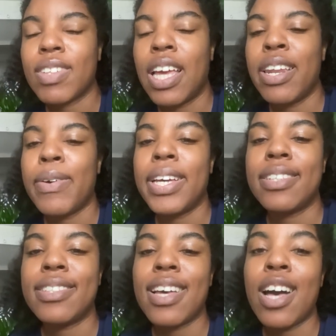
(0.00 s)

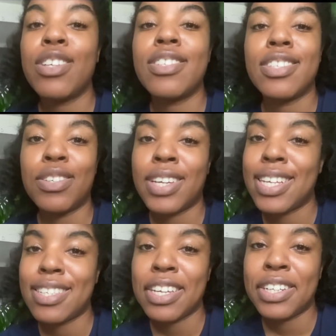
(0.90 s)
anyways, I'll see you
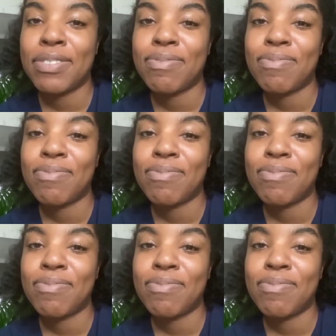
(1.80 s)
guys later.